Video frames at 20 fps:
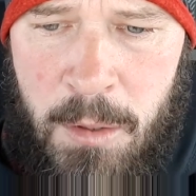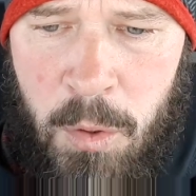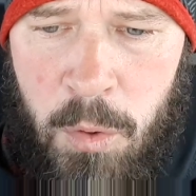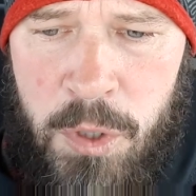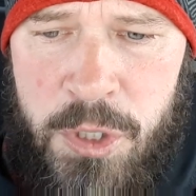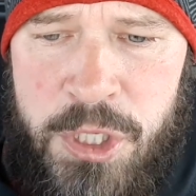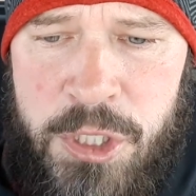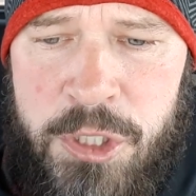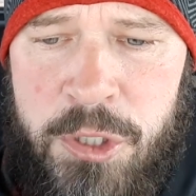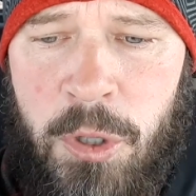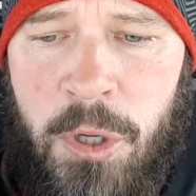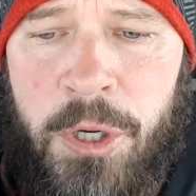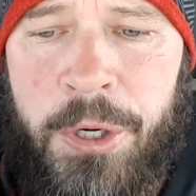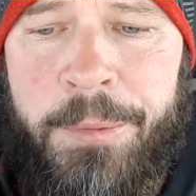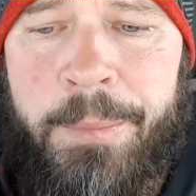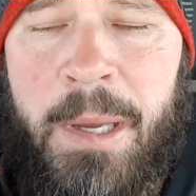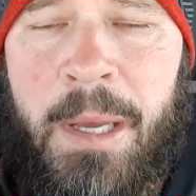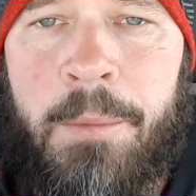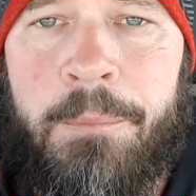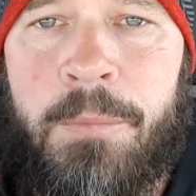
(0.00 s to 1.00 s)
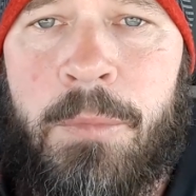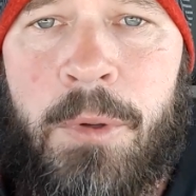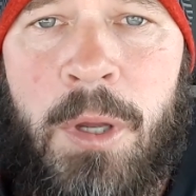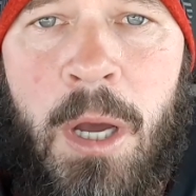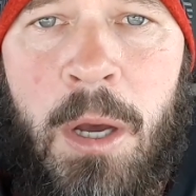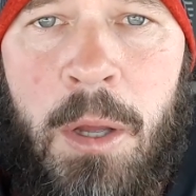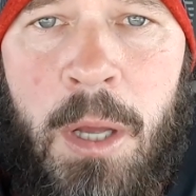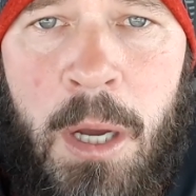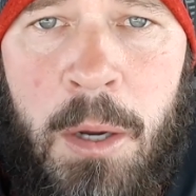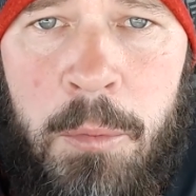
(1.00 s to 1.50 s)
Or is it talking about
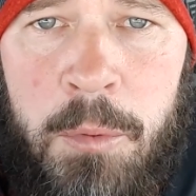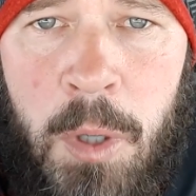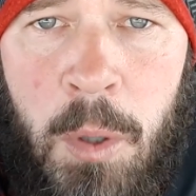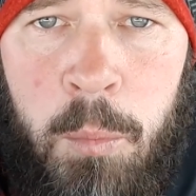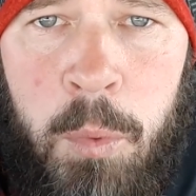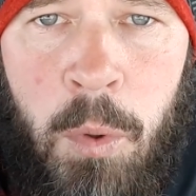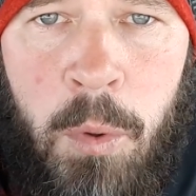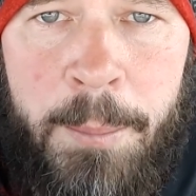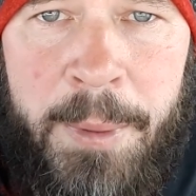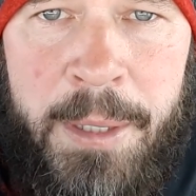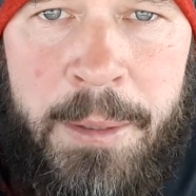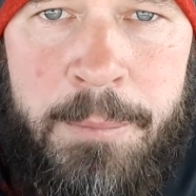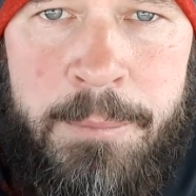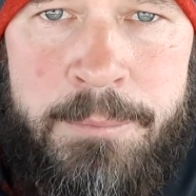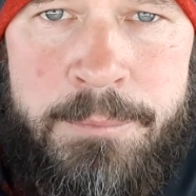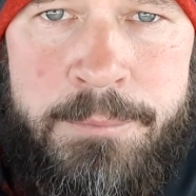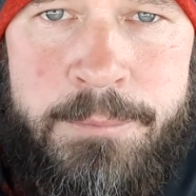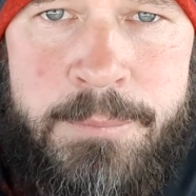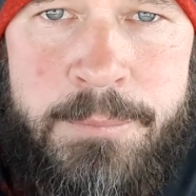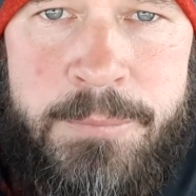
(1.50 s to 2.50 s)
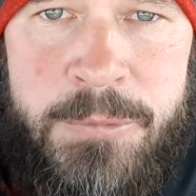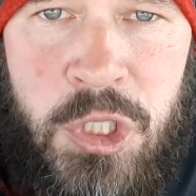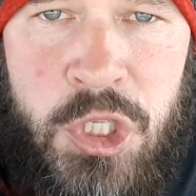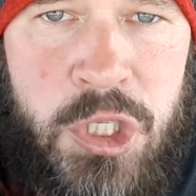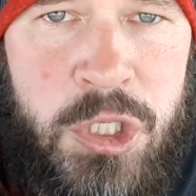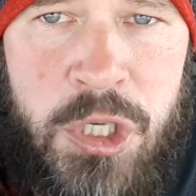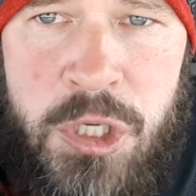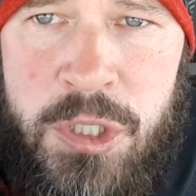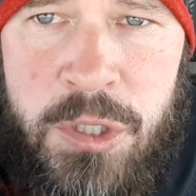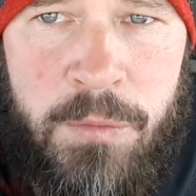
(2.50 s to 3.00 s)
a, a, a woman,
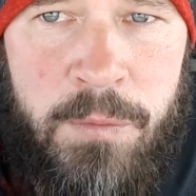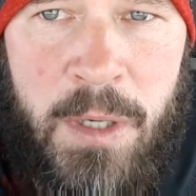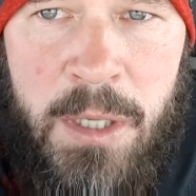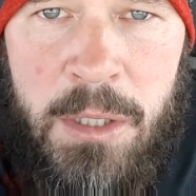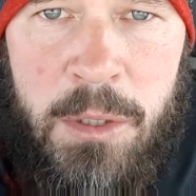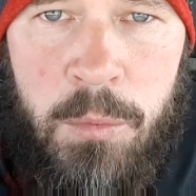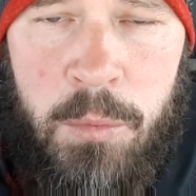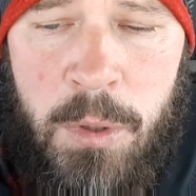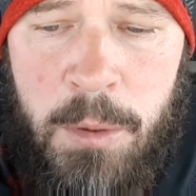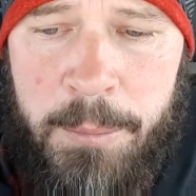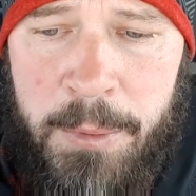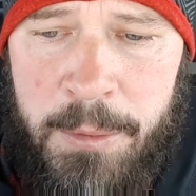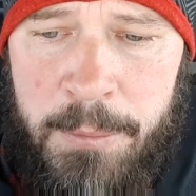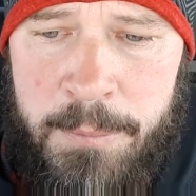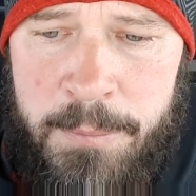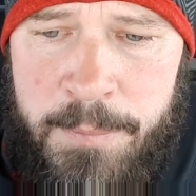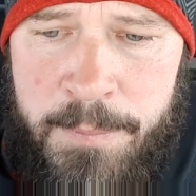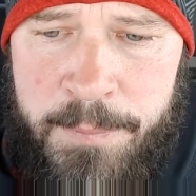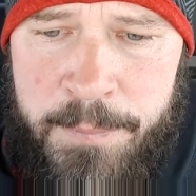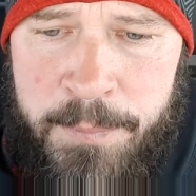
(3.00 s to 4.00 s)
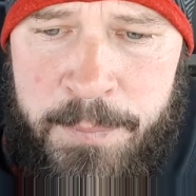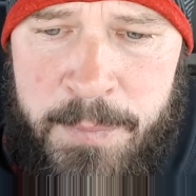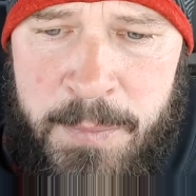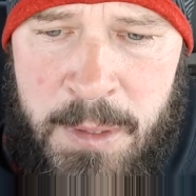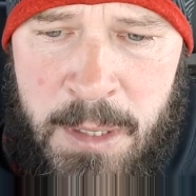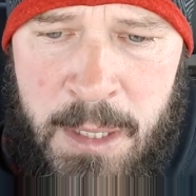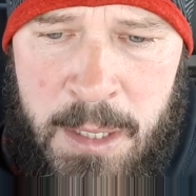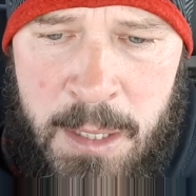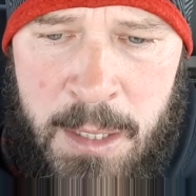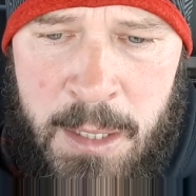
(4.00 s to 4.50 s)
just just a regular woman?
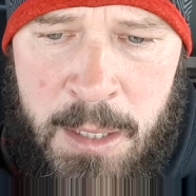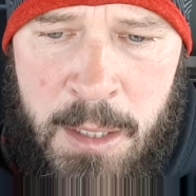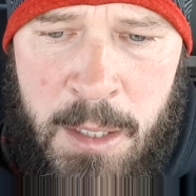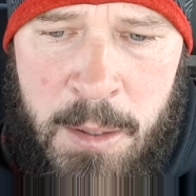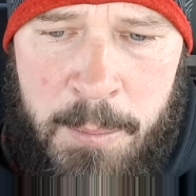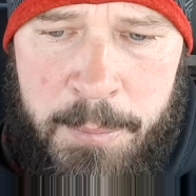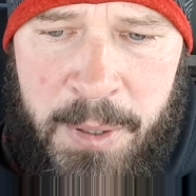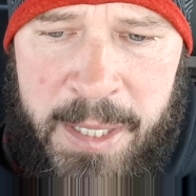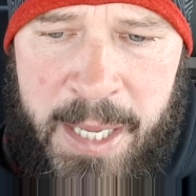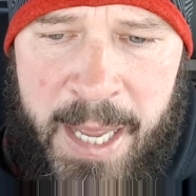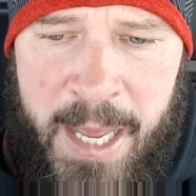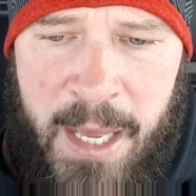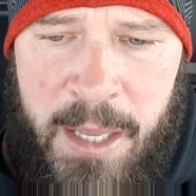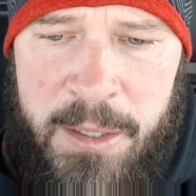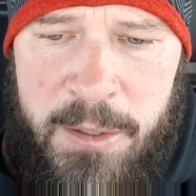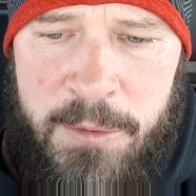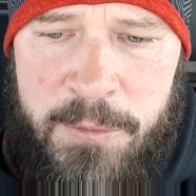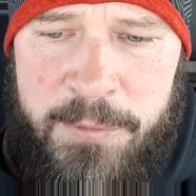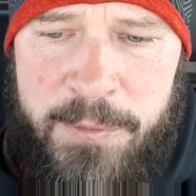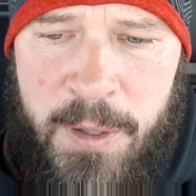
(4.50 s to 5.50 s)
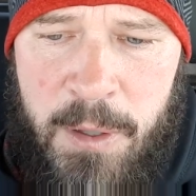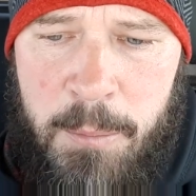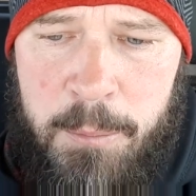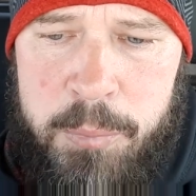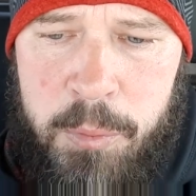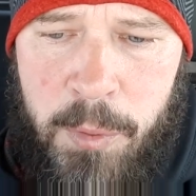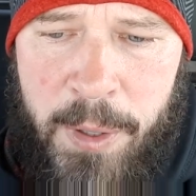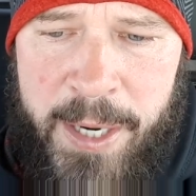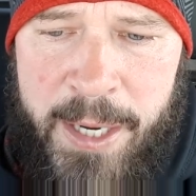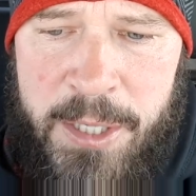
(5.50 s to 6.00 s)
But out of a
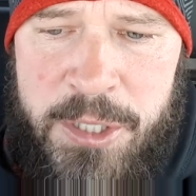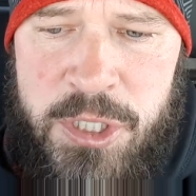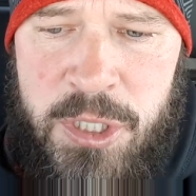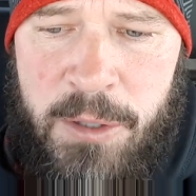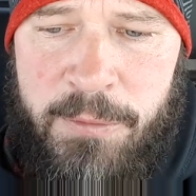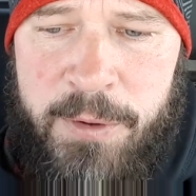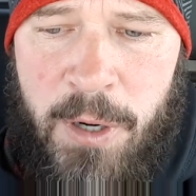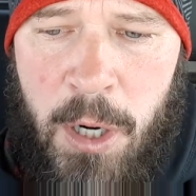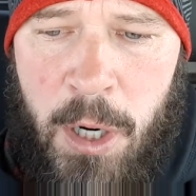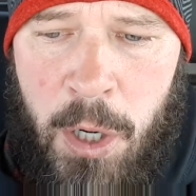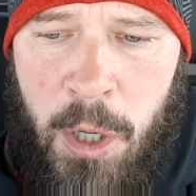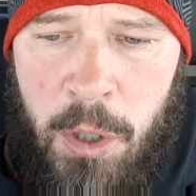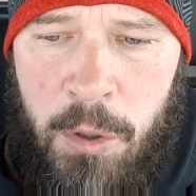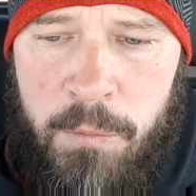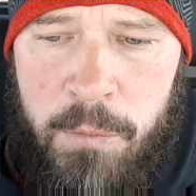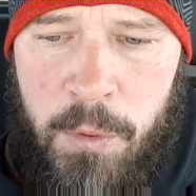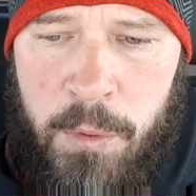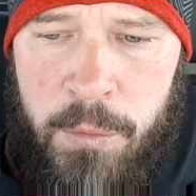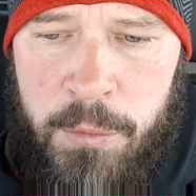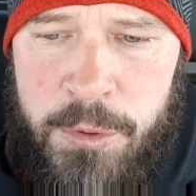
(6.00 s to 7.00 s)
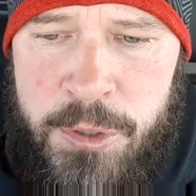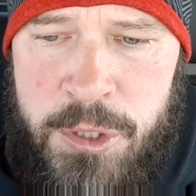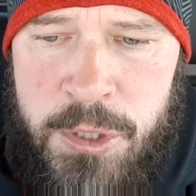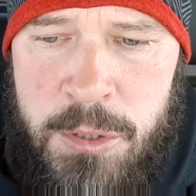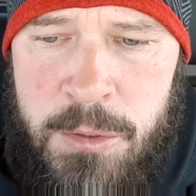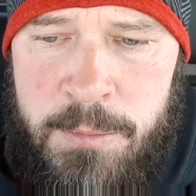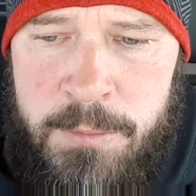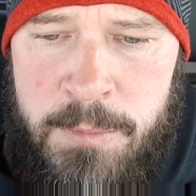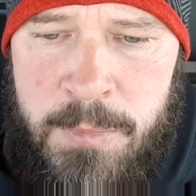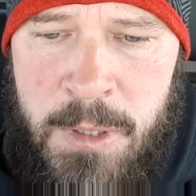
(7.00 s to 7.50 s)
branch of her
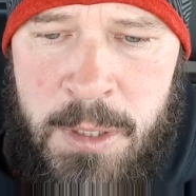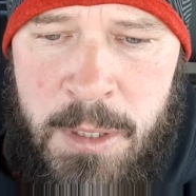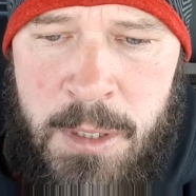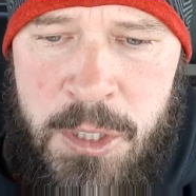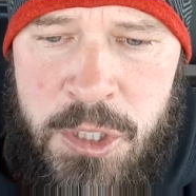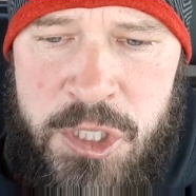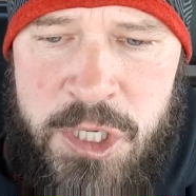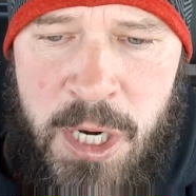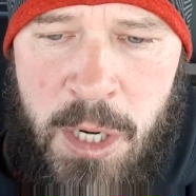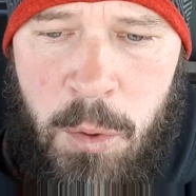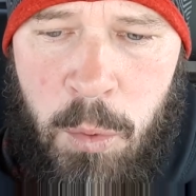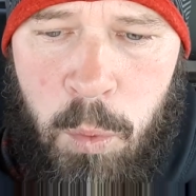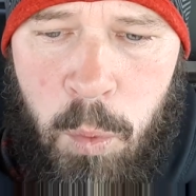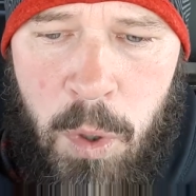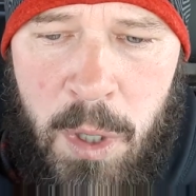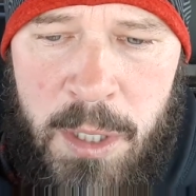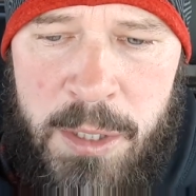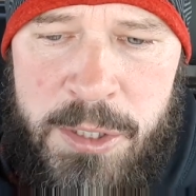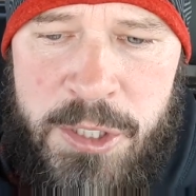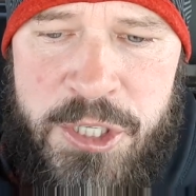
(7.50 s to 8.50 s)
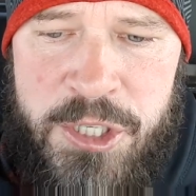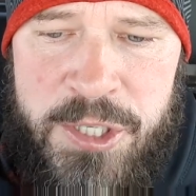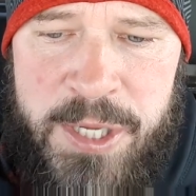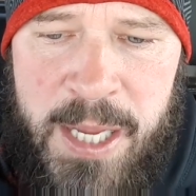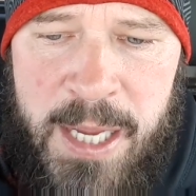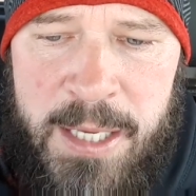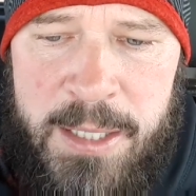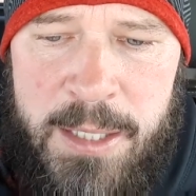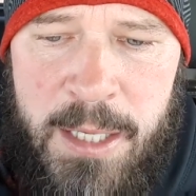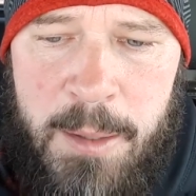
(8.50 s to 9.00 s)
roots shall one
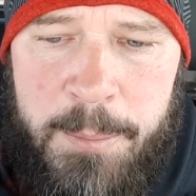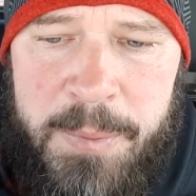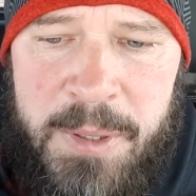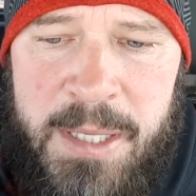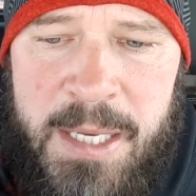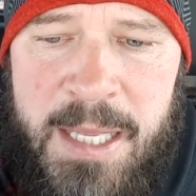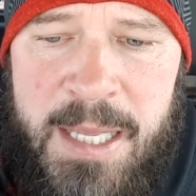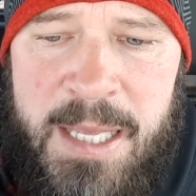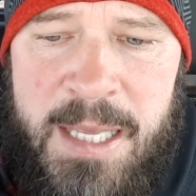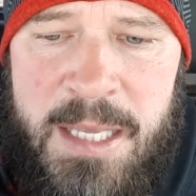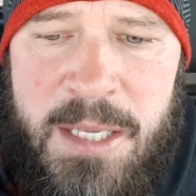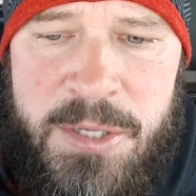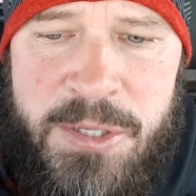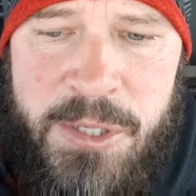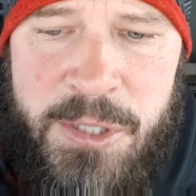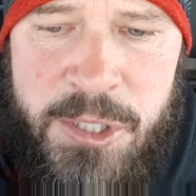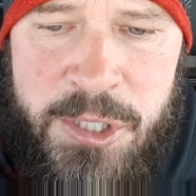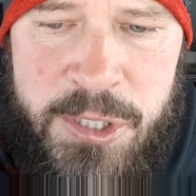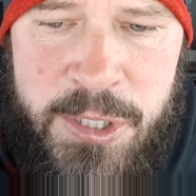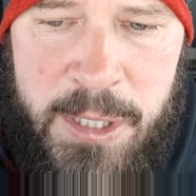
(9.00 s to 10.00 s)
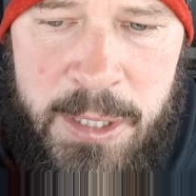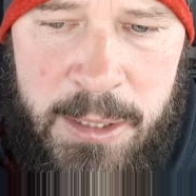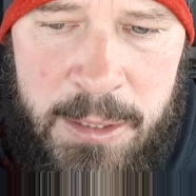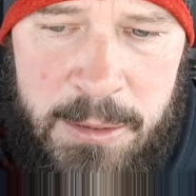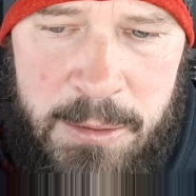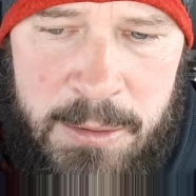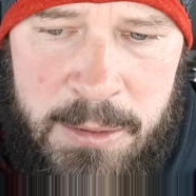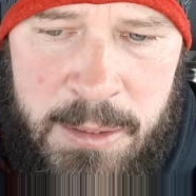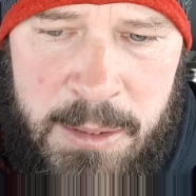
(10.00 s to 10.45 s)
stand up in his estate,